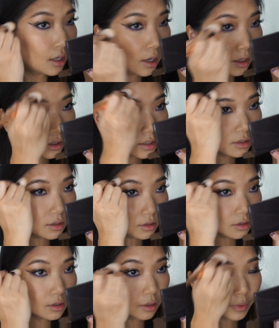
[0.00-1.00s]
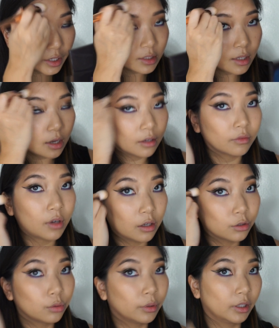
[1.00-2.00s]
And this is the best kind of
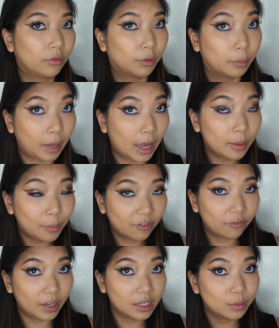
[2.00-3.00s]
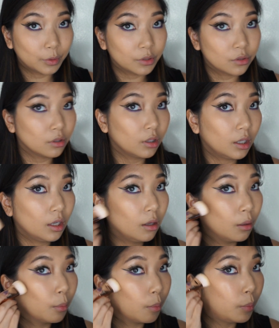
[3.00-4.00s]
contouring for my face personally,
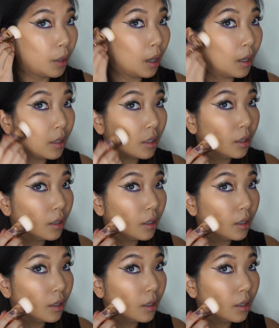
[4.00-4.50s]
but